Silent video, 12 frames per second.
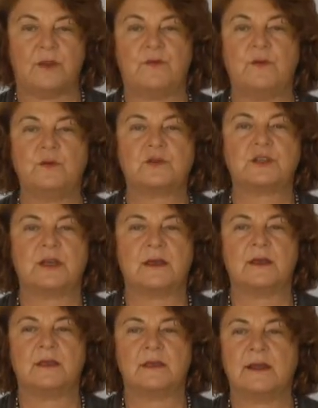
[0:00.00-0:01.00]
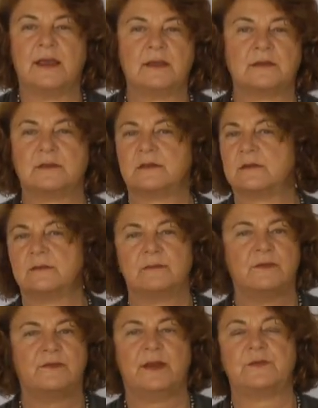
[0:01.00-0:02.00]
the future in the next
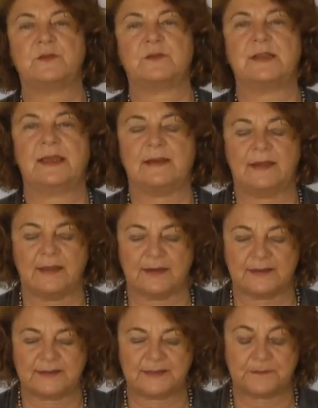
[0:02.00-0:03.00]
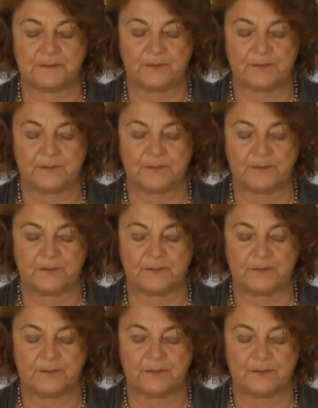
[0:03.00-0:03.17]
5 to 10 years.